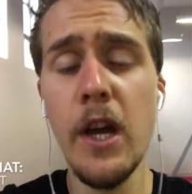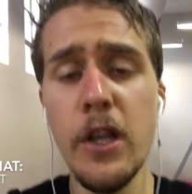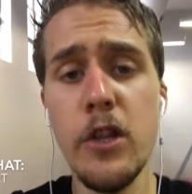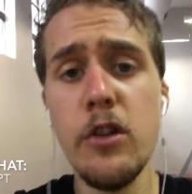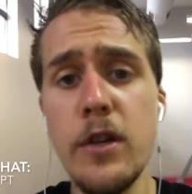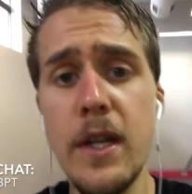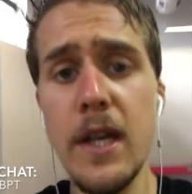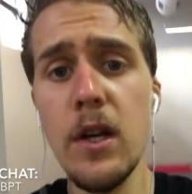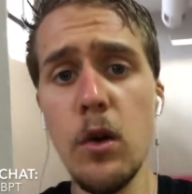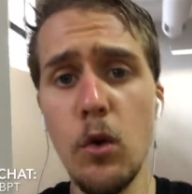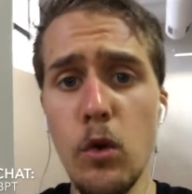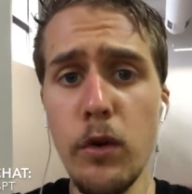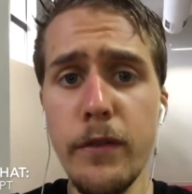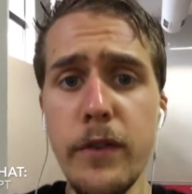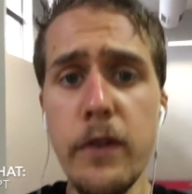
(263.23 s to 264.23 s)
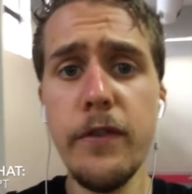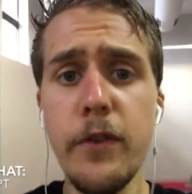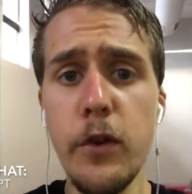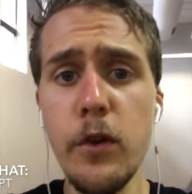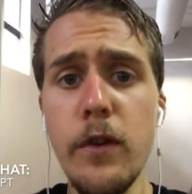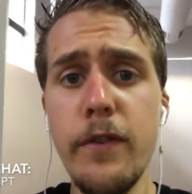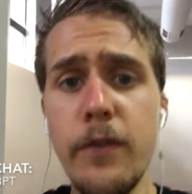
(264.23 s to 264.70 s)
You get all of your
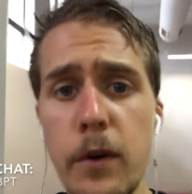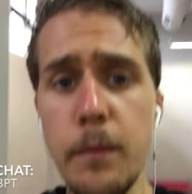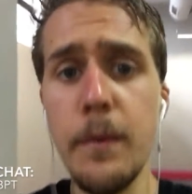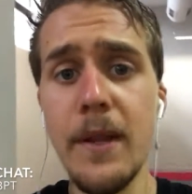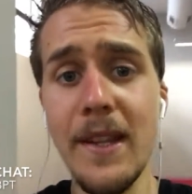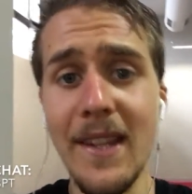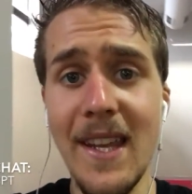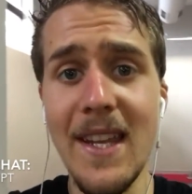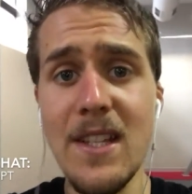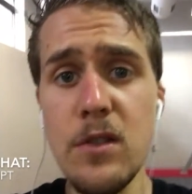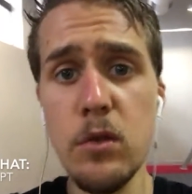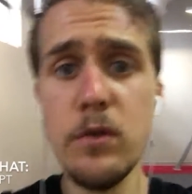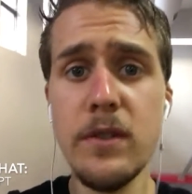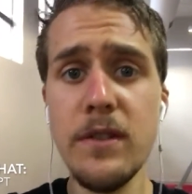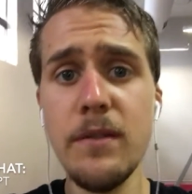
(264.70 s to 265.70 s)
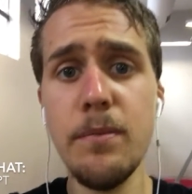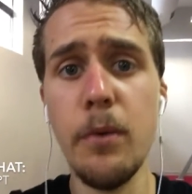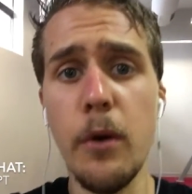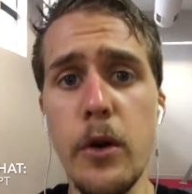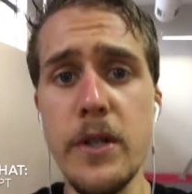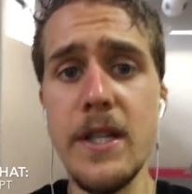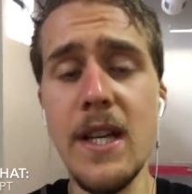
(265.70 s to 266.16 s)
food from lean sources of
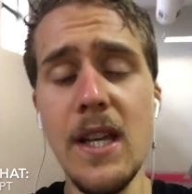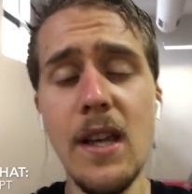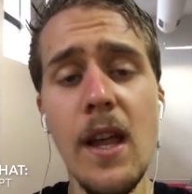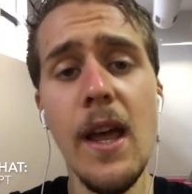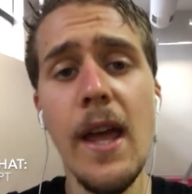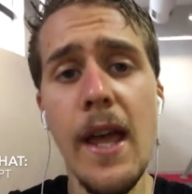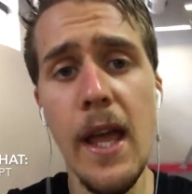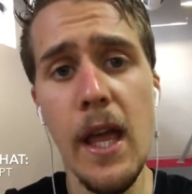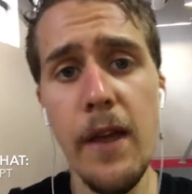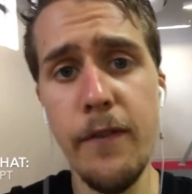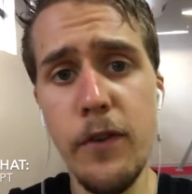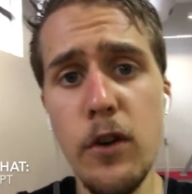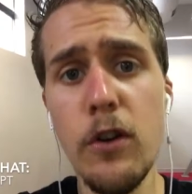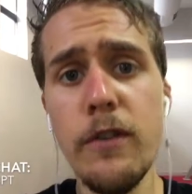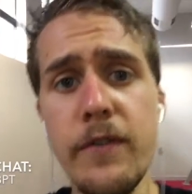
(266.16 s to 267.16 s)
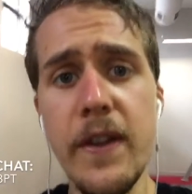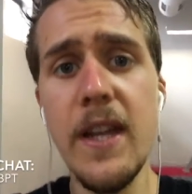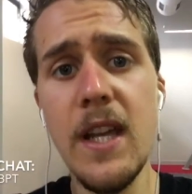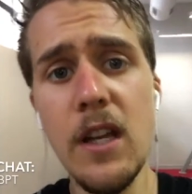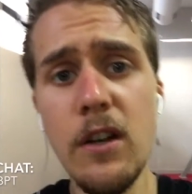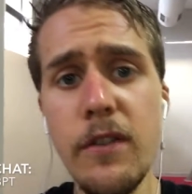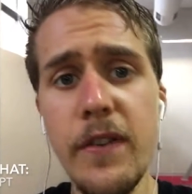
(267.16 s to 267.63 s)
protein. If you're a
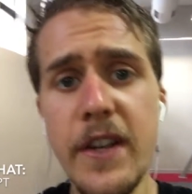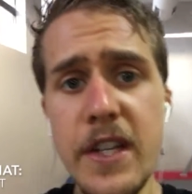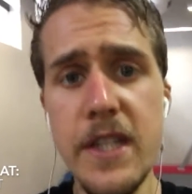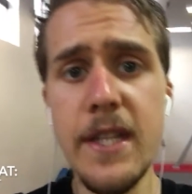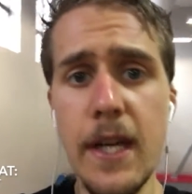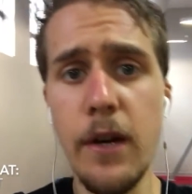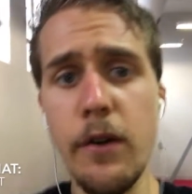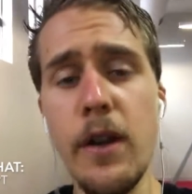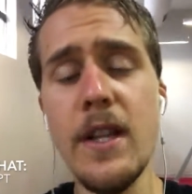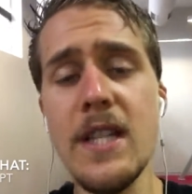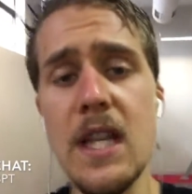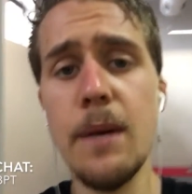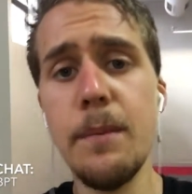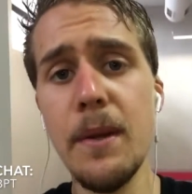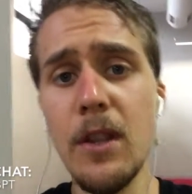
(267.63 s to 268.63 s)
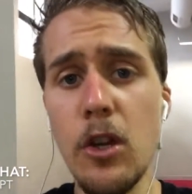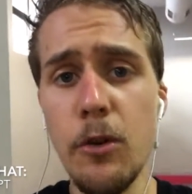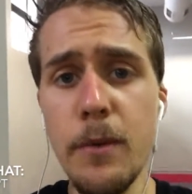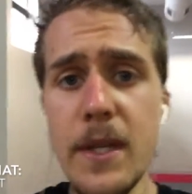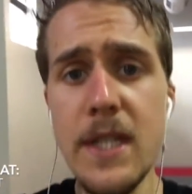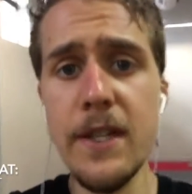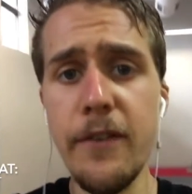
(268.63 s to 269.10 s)
vegan or vegetarian, it's going to be a little
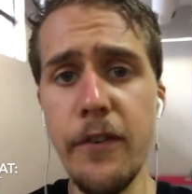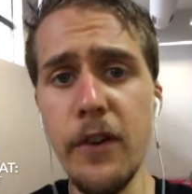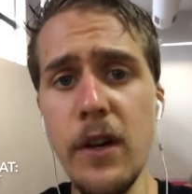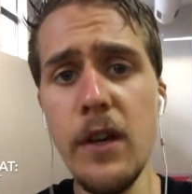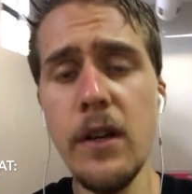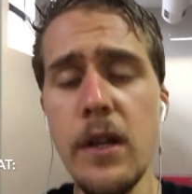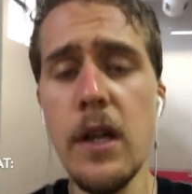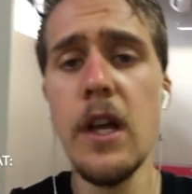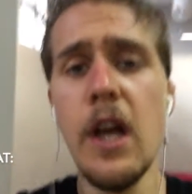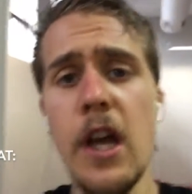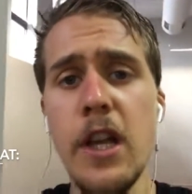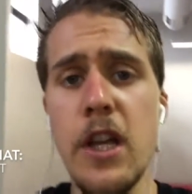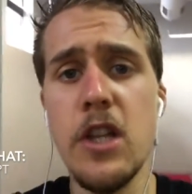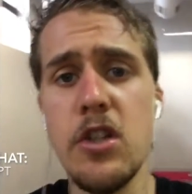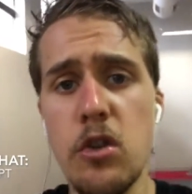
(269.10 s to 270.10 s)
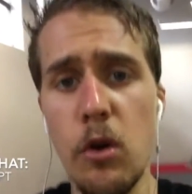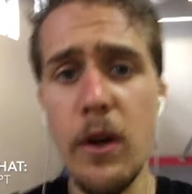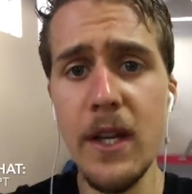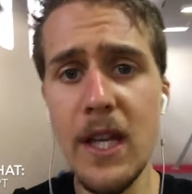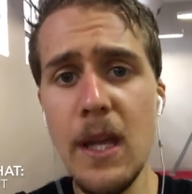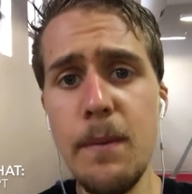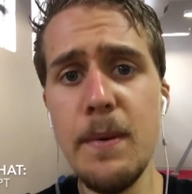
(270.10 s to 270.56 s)
bit different. You try
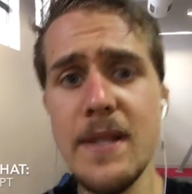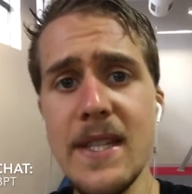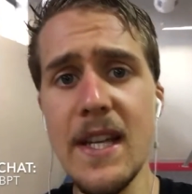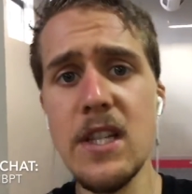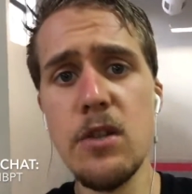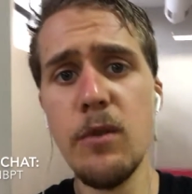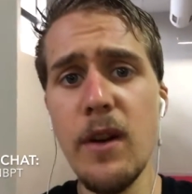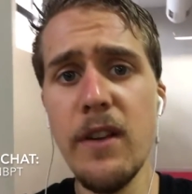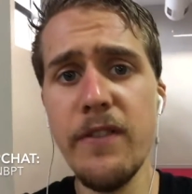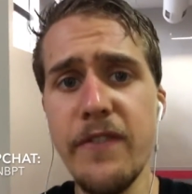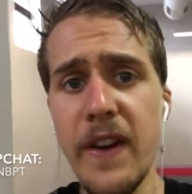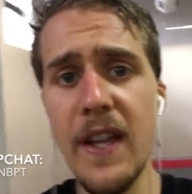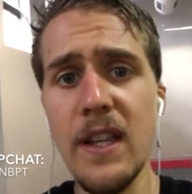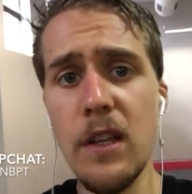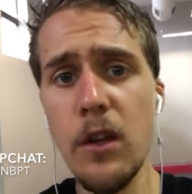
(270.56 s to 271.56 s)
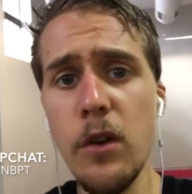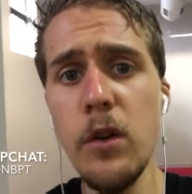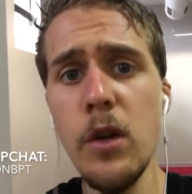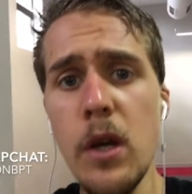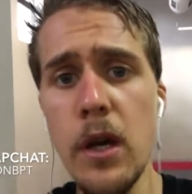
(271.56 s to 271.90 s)
and keep your saturated fat low.